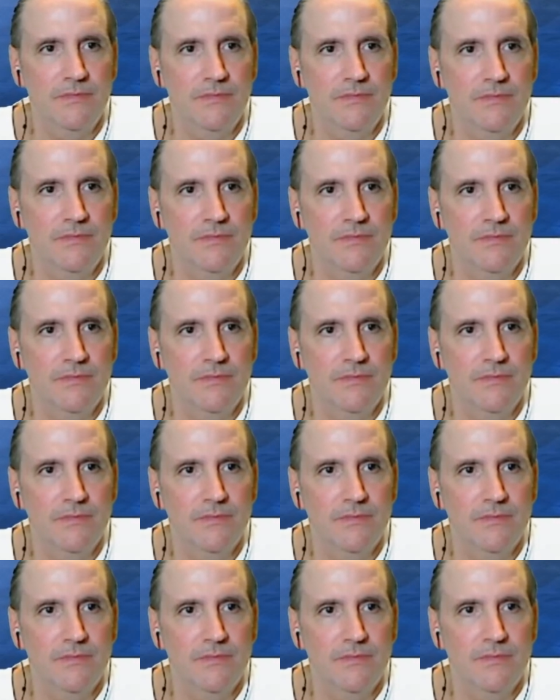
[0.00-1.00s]

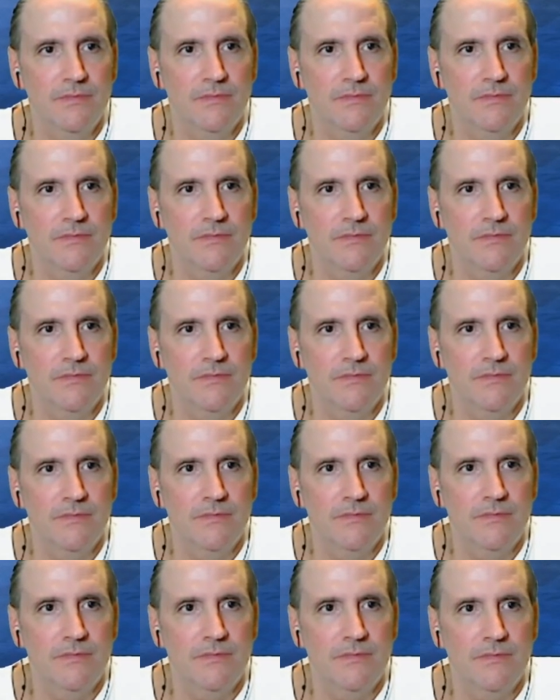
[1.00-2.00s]

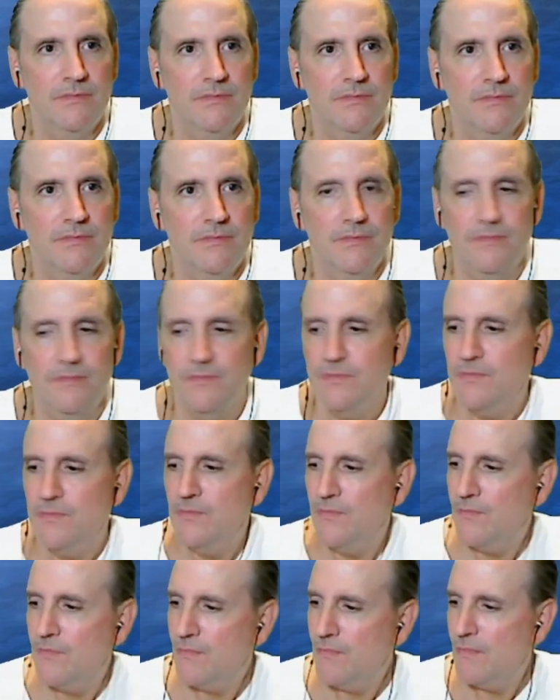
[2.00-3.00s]

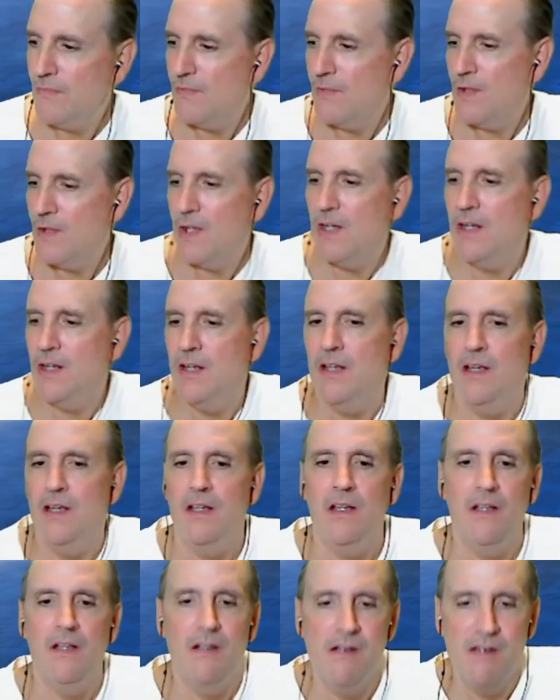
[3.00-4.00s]

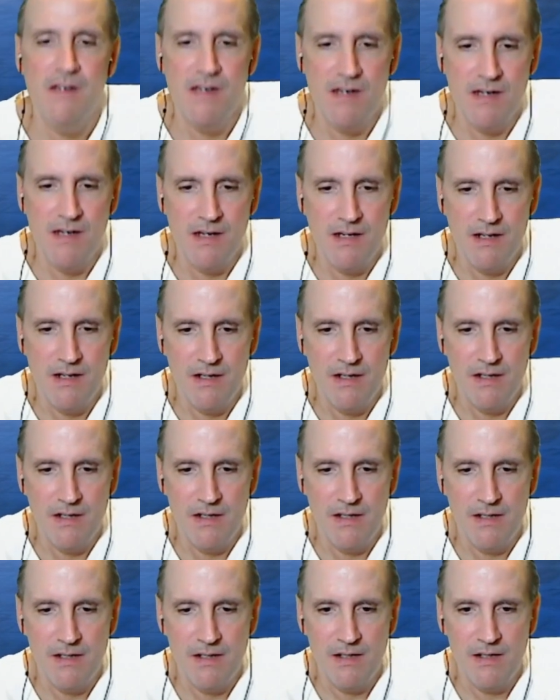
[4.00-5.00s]

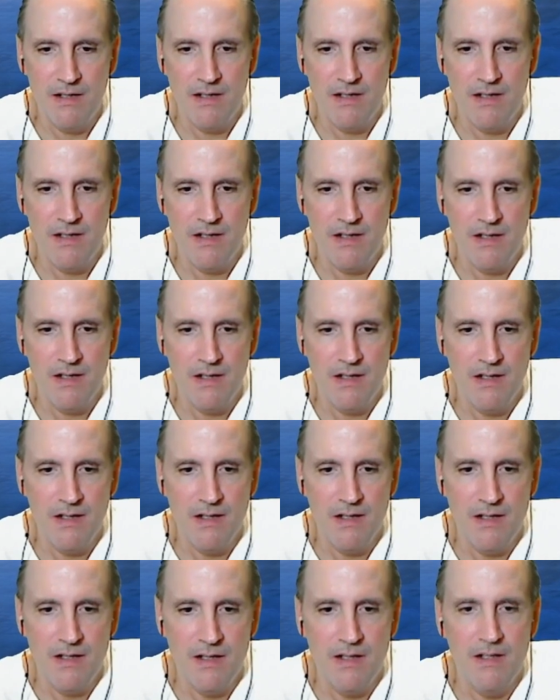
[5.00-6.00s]

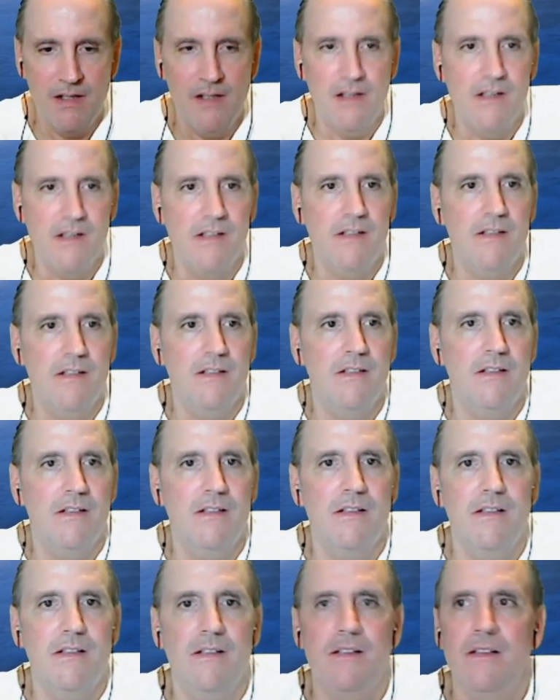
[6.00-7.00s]

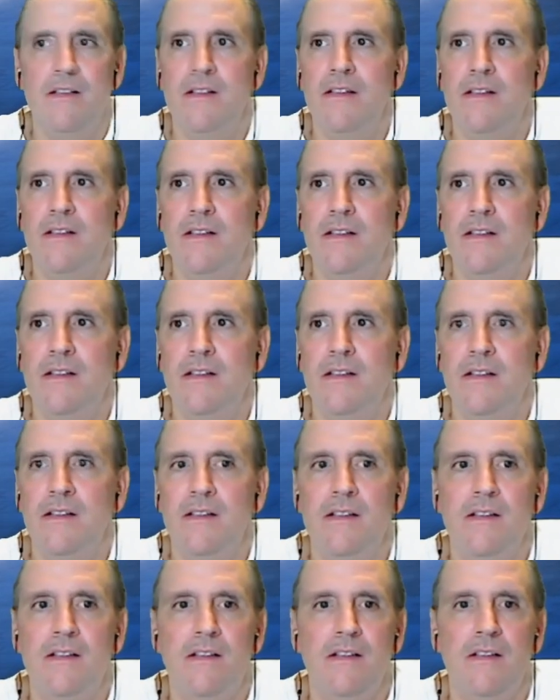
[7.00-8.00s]
No words are spoken by the person on screen.